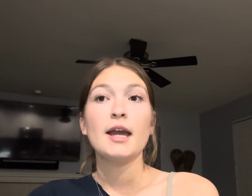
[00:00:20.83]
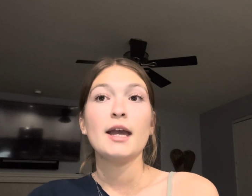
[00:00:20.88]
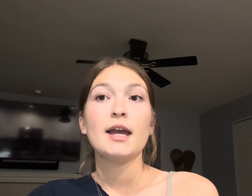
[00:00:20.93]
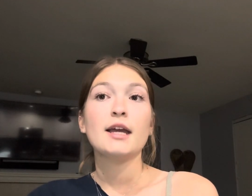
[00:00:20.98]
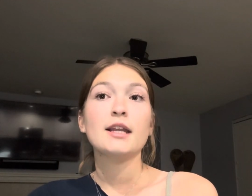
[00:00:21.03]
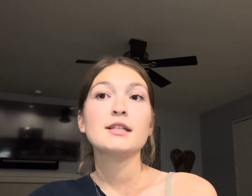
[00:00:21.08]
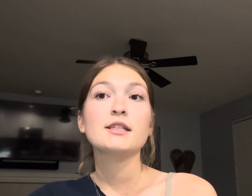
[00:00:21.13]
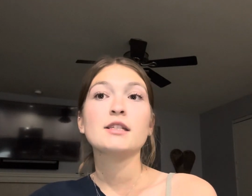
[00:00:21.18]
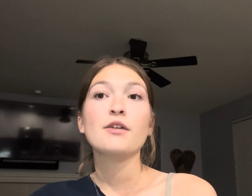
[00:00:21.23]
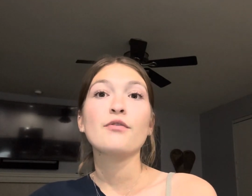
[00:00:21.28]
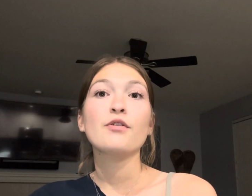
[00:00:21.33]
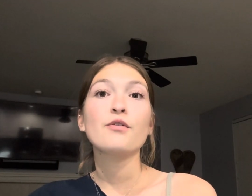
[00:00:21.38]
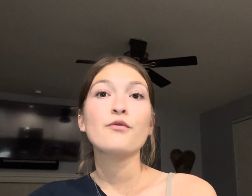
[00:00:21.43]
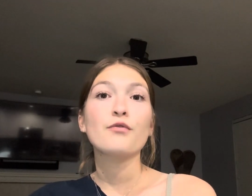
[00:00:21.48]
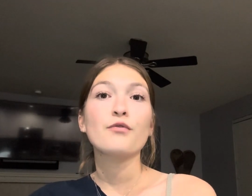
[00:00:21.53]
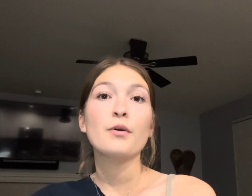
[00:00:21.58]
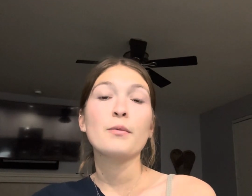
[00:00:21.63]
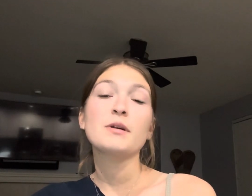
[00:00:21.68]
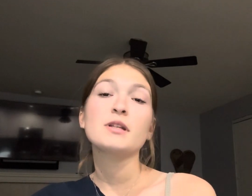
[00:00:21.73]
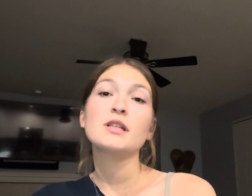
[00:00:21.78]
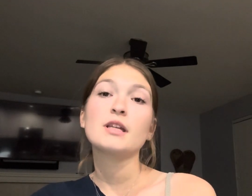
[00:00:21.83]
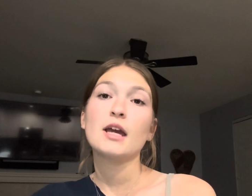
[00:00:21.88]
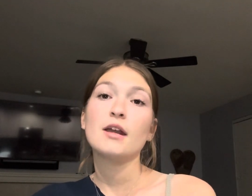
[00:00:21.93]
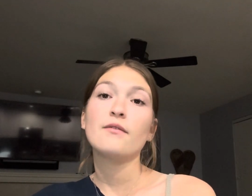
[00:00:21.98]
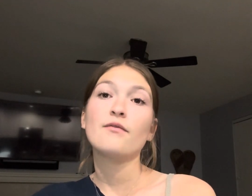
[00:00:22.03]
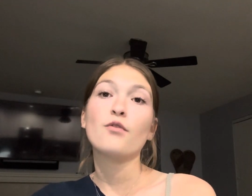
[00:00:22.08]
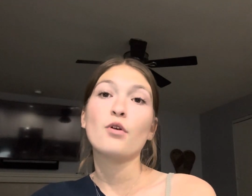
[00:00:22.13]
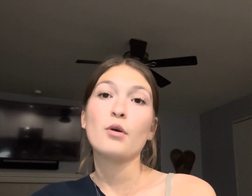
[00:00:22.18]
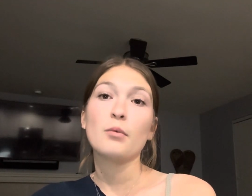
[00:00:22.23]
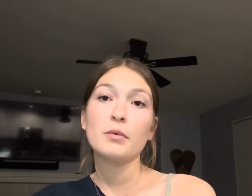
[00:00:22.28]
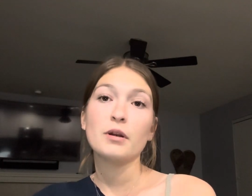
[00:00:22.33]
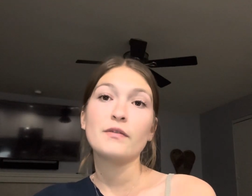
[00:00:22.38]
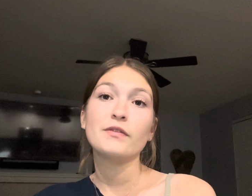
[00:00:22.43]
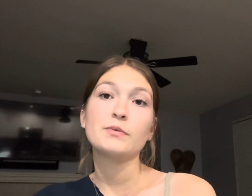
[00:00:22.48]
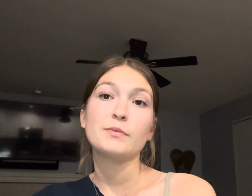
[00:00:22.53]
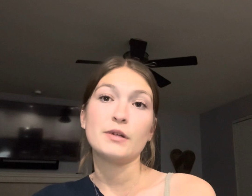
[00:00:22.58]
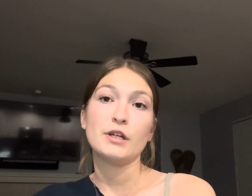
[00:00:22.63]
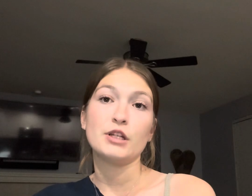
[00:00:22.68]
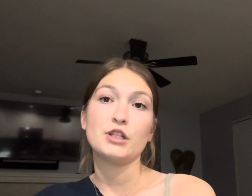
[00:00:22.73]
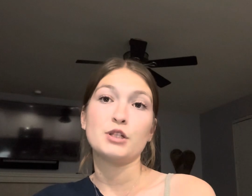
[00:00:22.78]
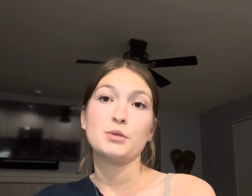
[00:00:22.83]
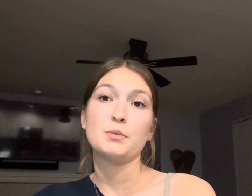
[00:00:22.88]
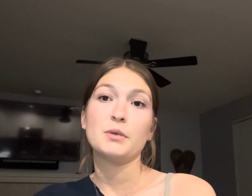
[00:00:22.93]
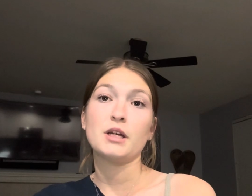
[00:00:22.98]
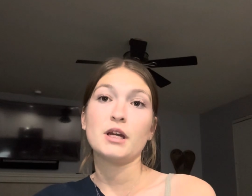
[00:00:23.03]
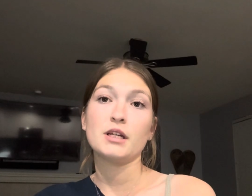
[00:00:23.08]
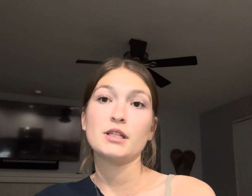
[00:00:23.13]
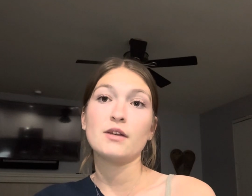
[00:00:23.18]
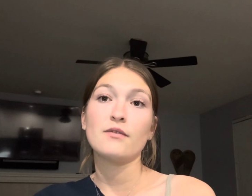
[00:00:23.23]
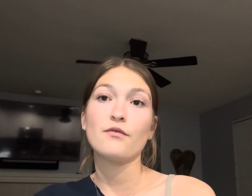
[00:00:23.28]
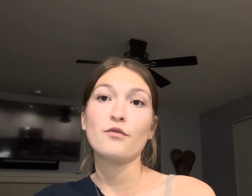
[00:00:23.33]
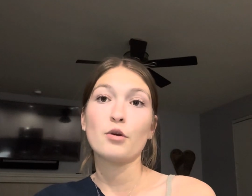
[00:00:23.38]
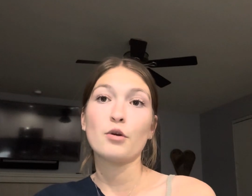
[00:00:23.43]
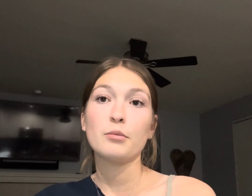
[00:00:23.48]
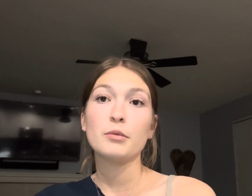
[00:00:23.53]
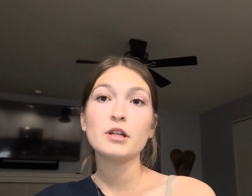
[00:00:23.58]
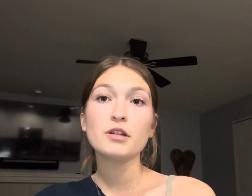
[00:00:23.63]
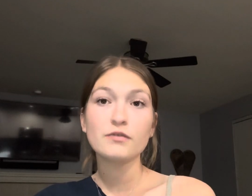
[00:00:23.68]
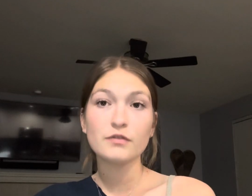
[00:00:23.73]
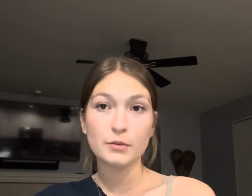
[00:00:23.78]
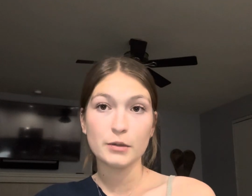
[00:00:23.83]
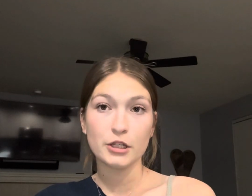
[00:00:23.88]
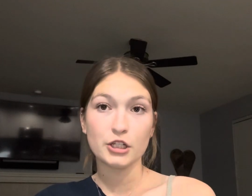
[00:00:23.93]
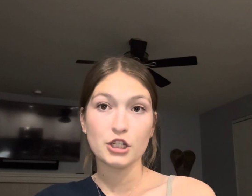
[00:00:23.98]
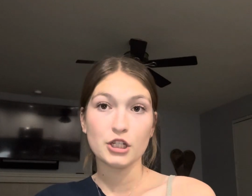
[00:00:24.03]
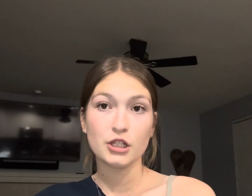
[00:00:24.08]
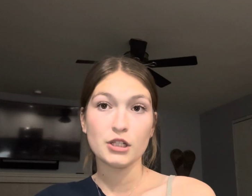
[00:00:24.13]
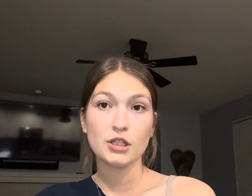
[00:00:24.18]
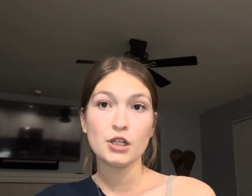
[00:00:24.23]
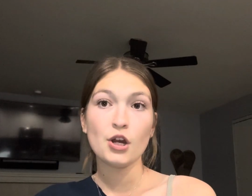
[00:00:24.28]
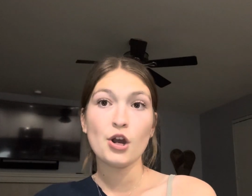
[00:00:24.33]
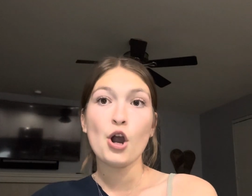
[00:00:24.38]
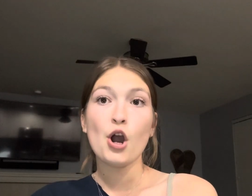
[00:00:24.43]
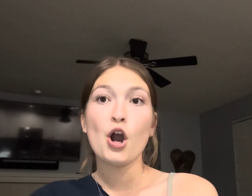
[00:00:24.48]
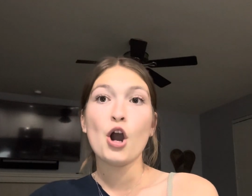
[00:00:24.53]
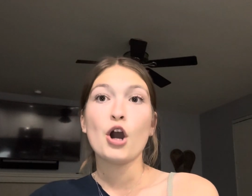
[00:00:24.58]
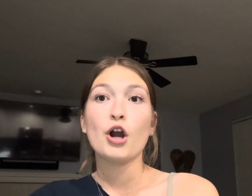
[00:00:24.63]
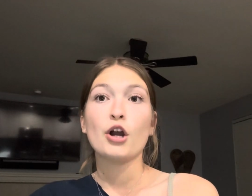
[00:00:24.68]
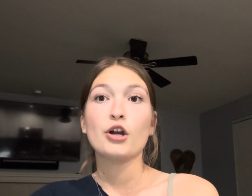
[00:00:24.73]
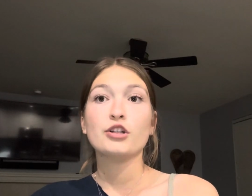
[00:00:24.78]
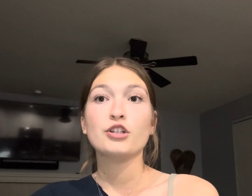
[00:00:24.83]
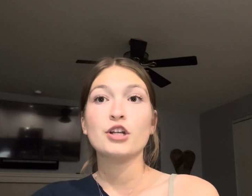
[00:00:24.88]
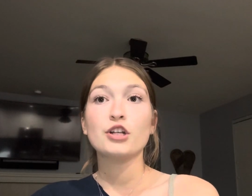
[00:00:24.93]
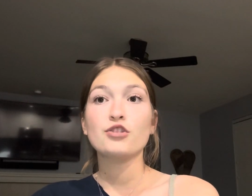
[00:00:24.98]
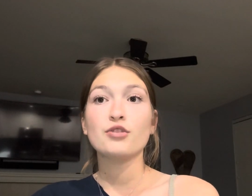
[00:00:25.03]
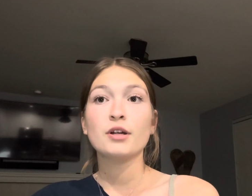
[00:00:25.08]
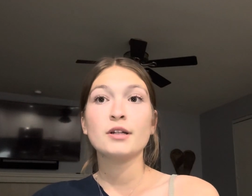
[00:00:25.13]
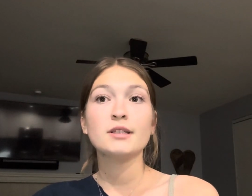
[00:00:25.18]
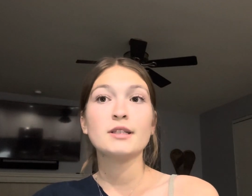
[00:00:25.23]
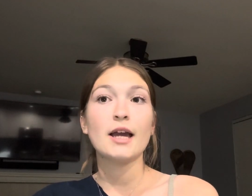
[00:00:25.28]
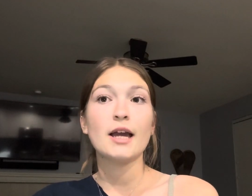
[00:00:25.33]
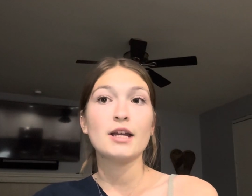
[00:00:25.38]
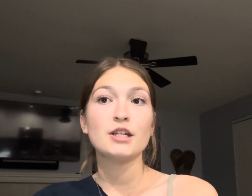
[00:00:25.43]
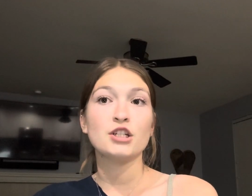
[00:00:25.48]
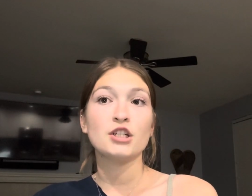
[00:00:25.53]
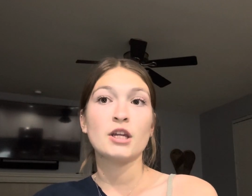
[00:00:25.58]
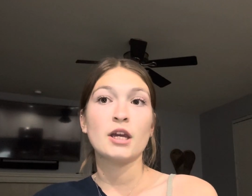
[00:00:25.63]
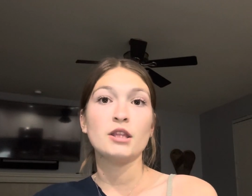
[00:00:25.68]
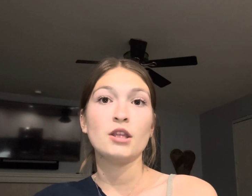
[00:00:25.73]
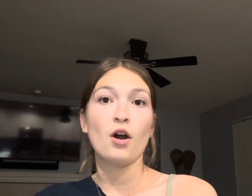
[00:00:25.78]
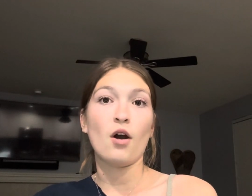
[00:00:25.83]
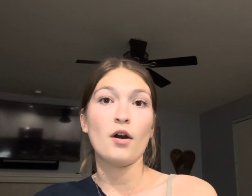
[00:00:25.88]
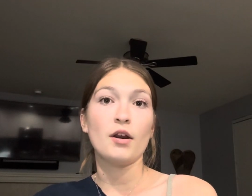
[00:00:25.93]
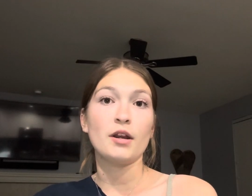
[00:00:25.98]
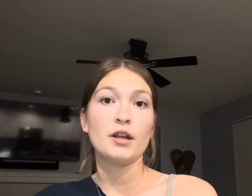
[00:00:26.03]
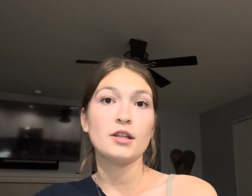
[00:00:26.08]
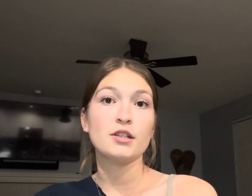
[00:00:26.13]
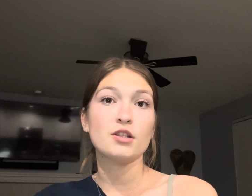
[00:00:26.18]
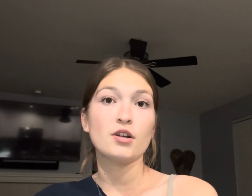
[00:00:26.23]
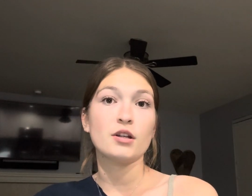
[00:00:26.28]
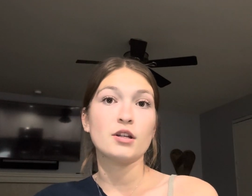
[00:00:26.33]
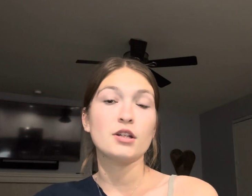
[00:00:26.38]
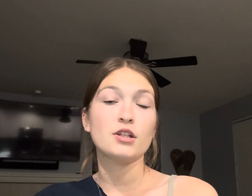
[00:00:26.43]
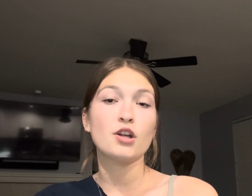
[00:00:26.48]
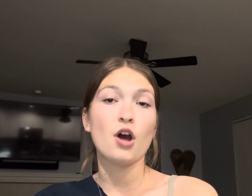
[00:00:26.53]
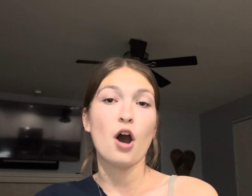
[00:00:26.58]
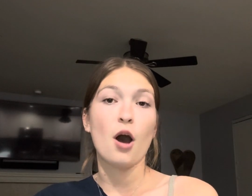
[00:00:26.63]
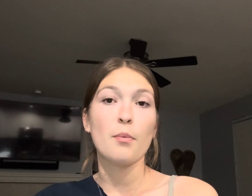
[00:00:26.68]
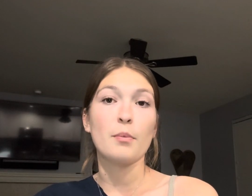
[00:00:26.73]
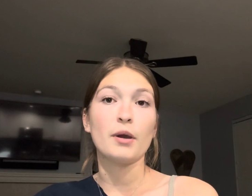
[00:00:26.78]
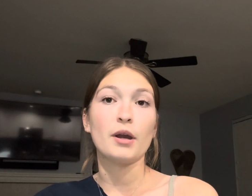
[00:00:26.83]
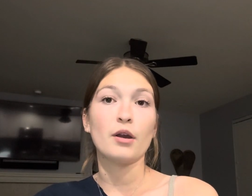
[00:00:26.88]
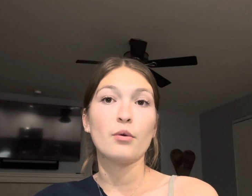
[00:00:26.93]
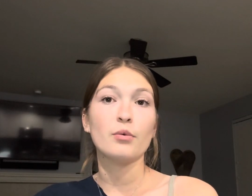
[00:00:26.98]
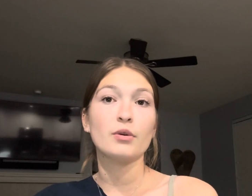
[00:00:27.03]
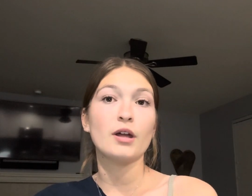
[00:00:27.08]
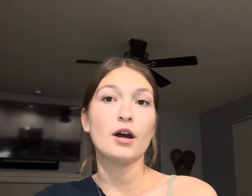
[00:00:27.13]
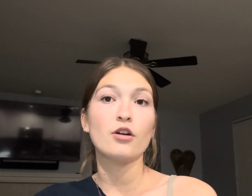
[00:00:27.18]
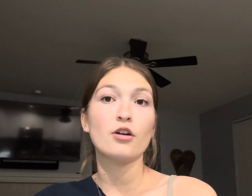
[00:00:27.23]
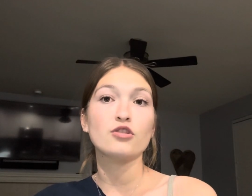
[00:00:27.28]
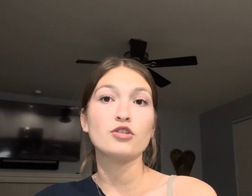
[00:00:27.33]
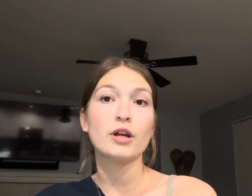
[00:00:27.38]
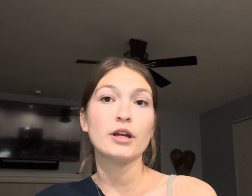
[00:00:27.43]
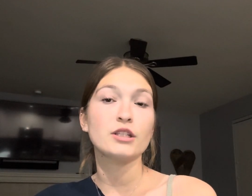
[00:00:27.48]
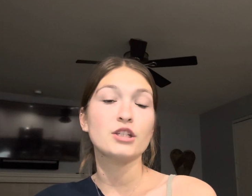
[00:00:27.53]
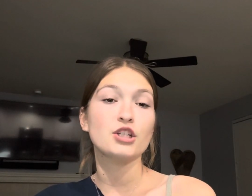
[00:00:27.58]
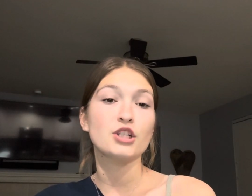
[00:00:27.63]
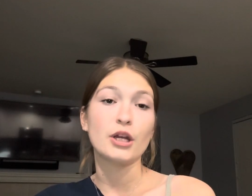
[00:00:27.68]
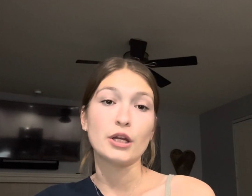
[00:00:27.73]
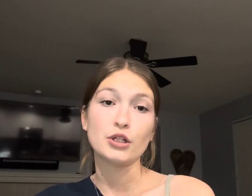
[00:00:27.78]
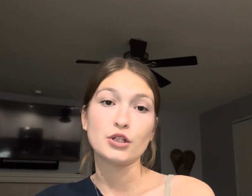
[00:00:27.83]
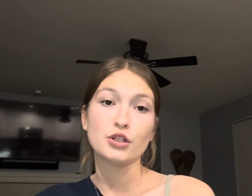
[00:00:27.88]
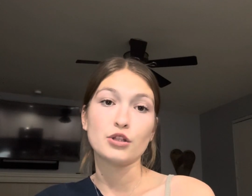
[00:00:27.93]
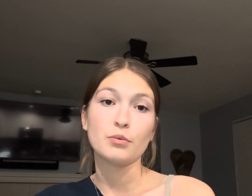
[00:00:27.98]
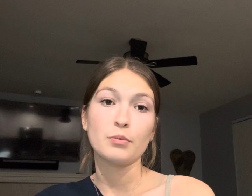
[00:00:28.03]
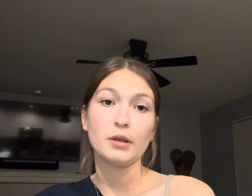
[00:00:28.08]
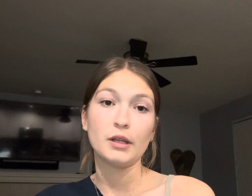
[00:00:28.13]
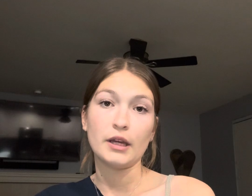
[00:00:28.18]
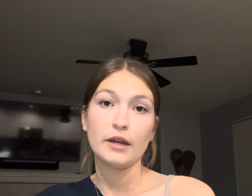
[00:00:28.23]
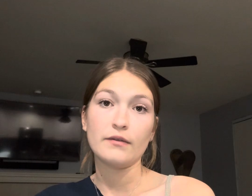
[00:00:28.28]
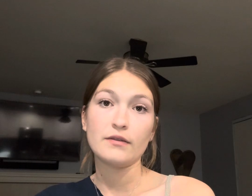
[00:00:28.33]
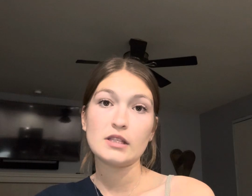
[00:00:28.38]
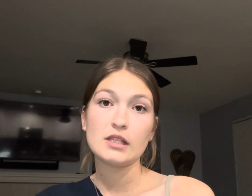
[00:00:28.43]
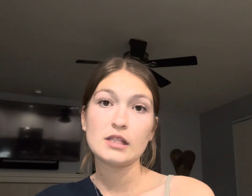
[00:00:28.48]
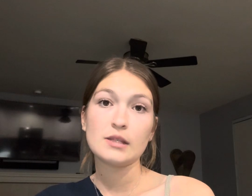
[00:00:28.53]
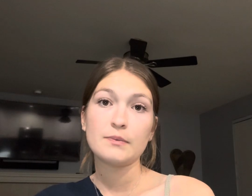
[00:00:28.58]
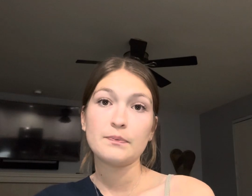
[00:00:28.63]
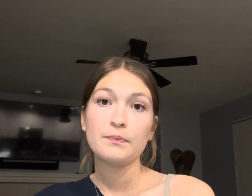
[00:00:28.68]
It is different from informative speech because informative speeches are just trying to educate the audience on the topic without trying to change their beliefs.